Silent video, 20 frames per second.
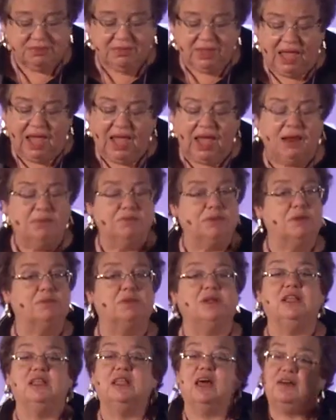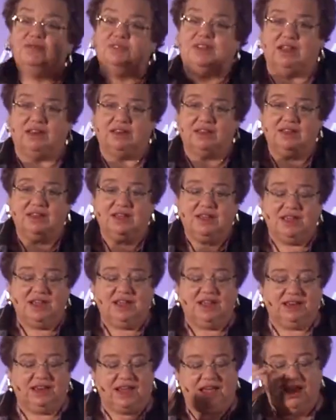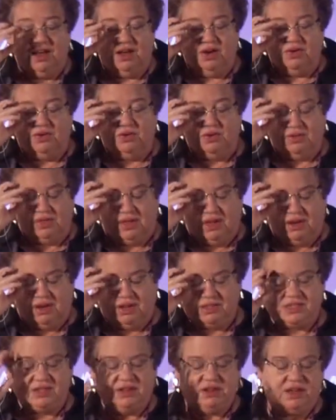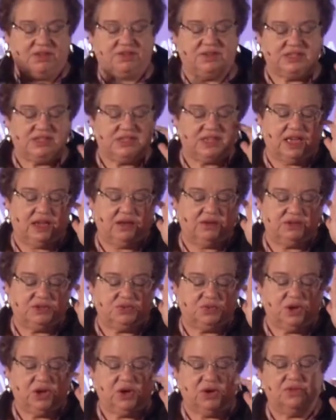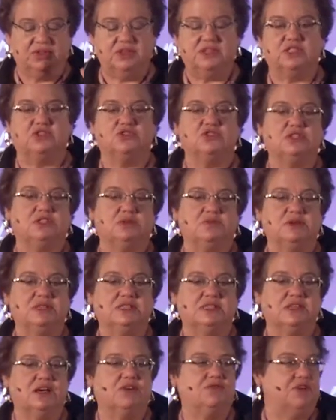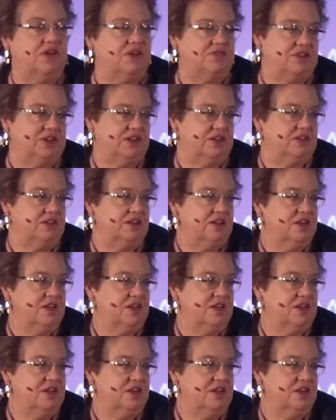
And people loved it. Now, they also love this language. We hold these truths to be self evident.